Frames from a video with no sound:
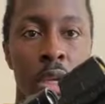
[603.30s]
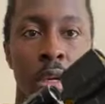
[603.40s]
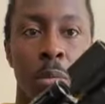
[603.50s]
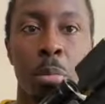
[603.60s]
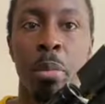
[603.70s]
up.
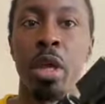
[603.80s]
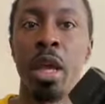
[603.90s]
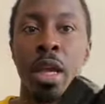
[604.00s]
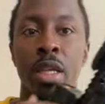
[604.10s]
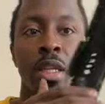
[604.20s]

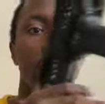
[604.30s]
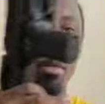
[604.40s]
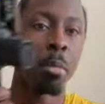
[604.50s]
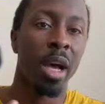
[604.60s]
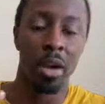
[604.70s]
BAD,
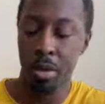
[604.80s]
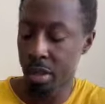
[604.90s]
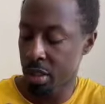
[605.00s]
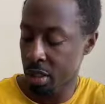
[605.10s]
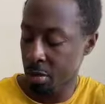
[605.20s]
battery
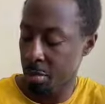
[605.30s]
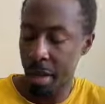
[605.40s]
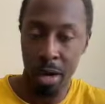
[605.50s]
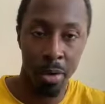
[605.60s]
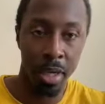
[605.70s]

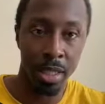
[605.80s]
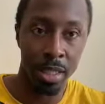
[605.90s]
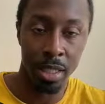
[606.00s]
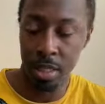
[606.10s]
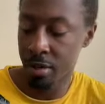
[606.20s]

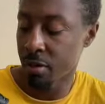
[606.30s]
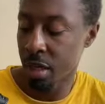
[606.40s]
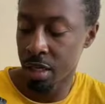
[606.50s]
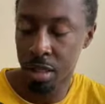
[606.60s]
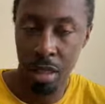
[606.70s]
assist
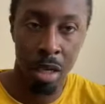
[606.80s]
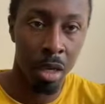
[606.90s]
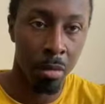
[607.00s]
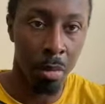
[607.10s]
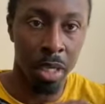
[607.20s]
device.
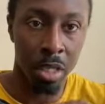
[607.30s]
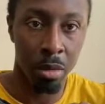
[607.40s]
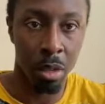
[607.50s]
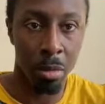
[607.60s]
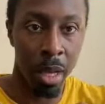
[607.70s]
Basically what
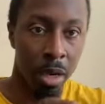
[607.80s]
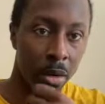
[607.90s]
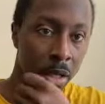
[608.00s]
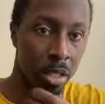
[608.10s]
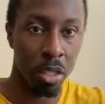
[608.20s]
the battery
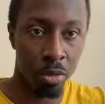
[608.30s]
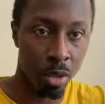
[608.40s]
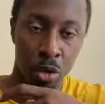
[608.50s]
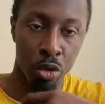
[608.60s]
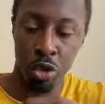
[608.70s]
is when
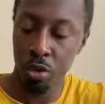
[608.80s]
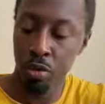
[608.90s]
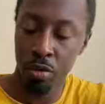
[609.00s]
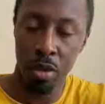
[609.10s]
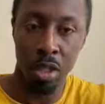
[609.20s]
you shoot,
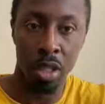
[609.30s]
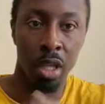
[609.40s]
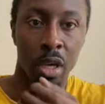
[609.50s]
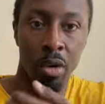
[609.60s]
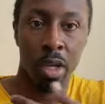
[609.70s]
this thing
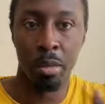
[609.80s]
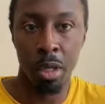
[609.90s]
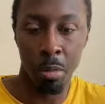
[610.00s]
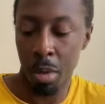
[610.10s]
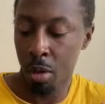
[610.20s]
go empty the
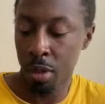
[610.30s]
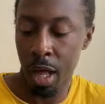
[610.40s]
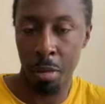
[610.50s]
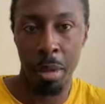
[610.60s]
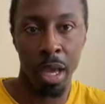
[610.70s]
bolt
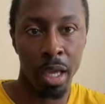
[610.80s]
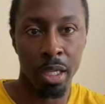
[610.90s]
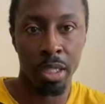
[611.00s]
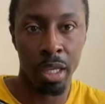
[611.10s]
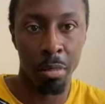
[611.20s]
lock back.
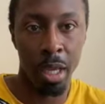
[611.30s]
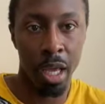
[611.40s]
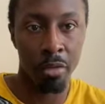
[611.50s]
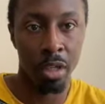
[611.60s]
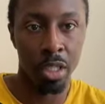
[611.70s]
Instead of me
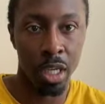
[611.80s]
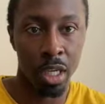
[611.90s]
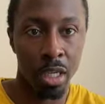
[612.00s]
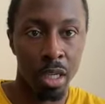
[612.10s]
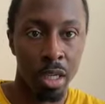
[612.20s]
having to take the
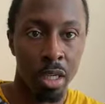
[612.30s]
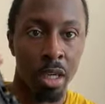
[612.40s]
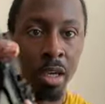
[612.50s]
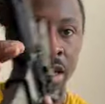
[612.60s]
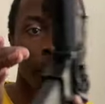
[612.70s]
gun,
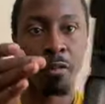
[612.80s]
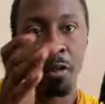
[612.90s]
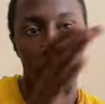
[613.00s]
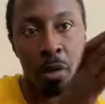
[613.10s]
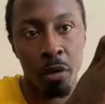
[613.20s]

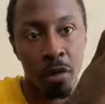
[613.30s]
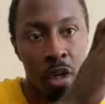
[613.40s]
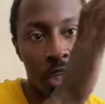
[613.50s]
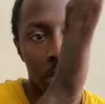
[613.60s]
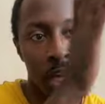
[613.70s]
flip it over to
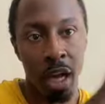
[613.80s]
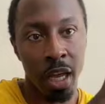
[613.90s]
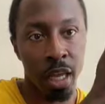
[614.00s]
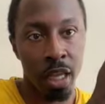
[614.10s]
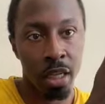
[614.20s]
this side,
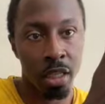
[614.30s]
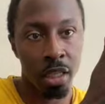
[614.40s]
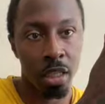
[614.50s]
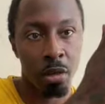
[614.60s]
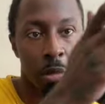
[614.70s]
hit it to
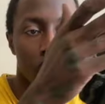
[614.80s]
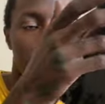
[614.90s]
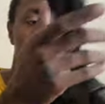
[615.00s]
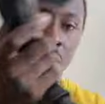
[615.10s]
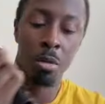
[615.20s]
send the bolt
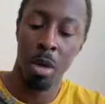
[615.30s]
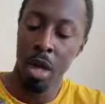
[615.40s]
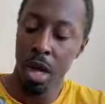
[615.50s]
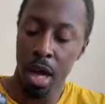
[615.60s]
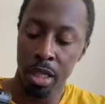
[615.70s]
home,
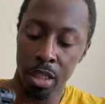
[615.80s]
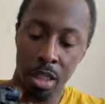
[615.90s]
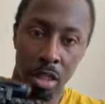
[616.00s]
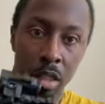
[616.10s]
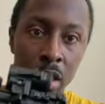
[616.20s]
I can
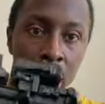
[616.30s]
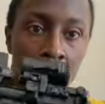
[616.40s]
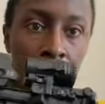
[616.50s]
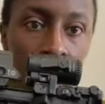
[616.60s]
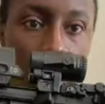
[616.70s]
just
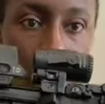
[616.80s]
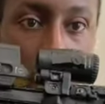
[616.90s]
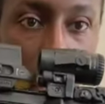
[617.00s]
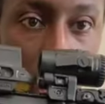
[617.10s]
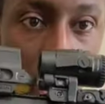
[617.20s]
hit the
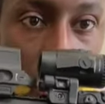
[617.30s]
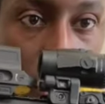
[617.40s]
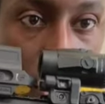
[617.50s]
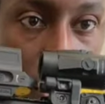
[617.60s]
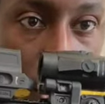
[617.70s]
bad lever
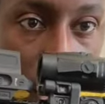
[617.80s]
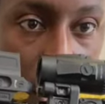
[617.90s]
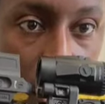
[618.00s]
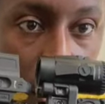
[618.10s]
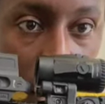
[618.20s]
right there
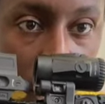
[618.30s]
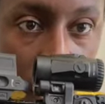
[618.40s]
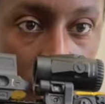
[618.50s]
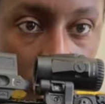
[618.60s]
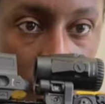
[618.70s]
in the mag,
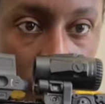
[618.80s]
in